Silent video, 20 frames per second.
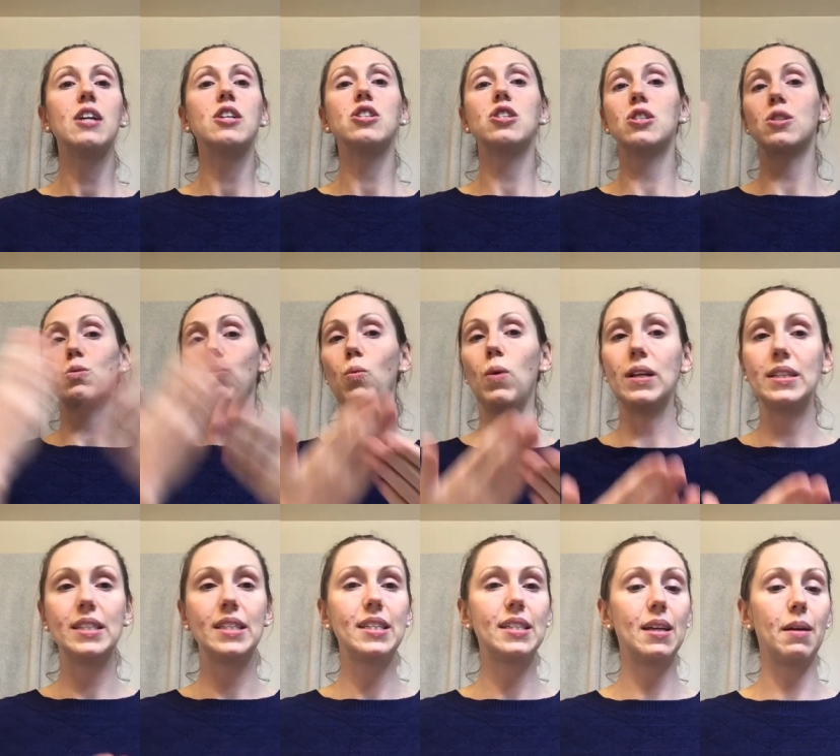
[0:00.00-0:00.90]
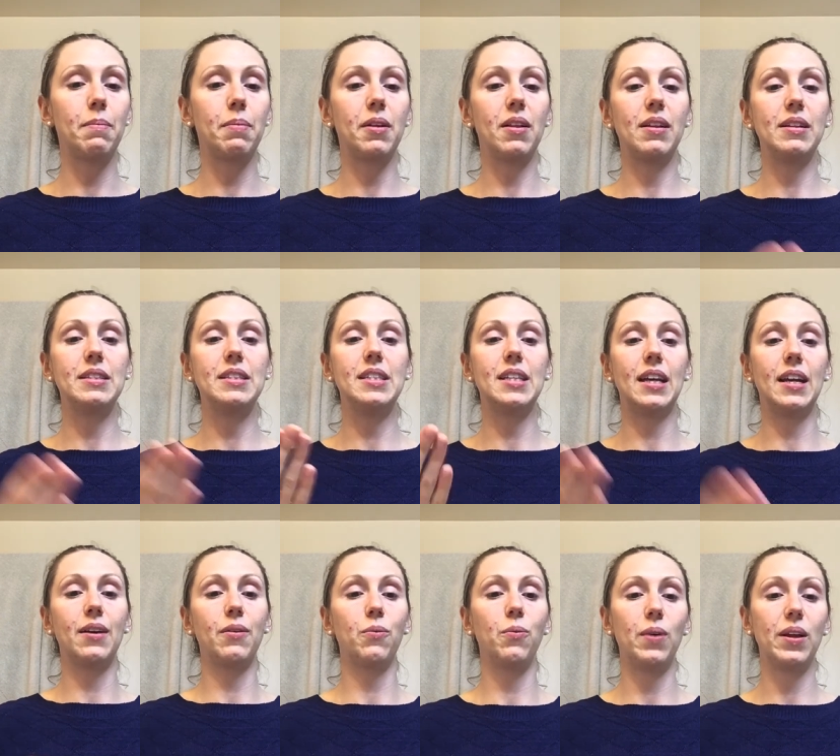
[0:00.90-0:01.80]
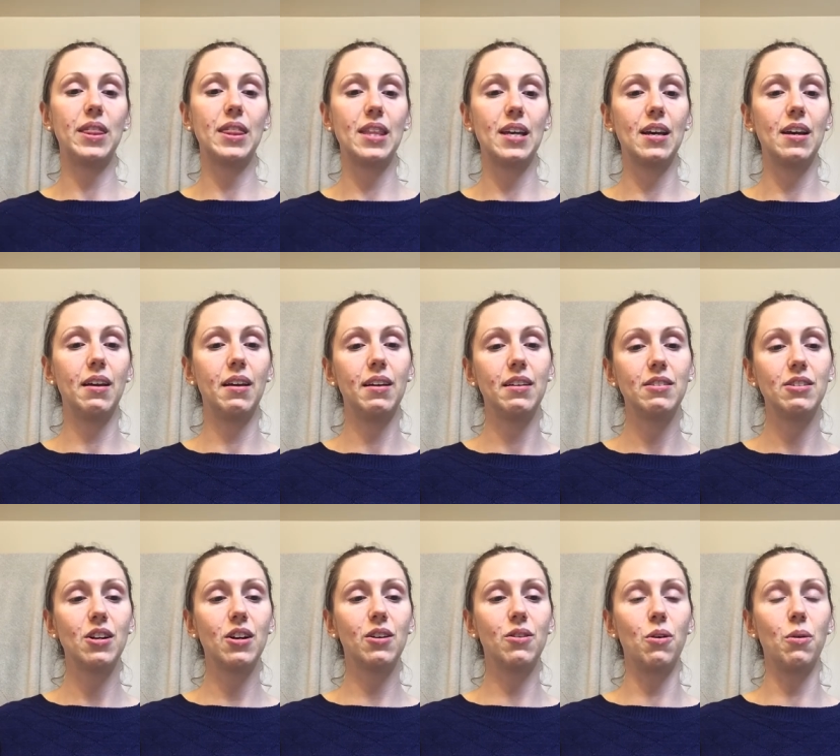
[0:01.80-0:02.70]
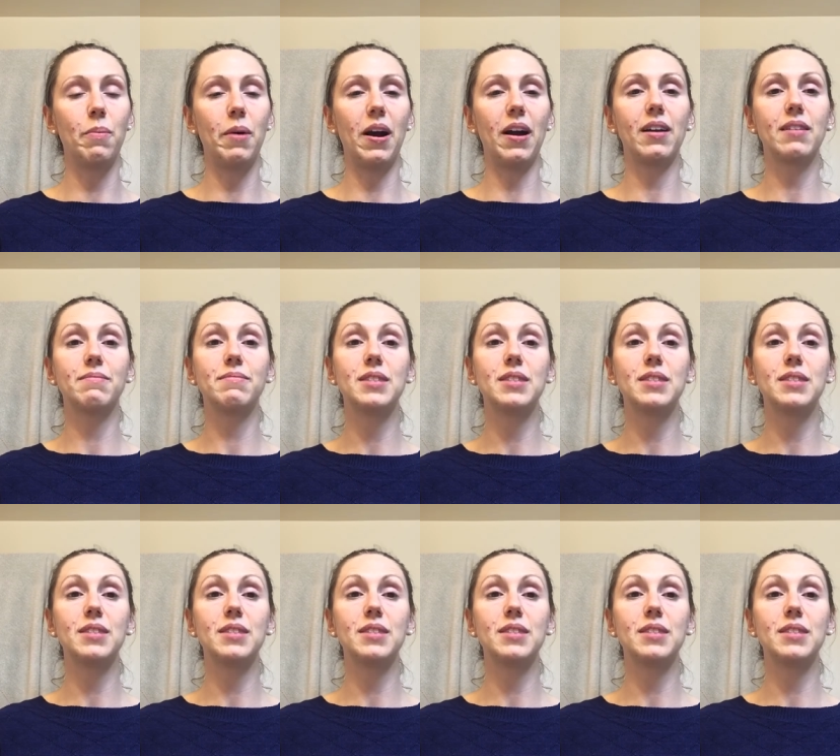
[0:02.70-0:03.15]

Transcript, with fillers: just one-step cleansing with the charcoal bar.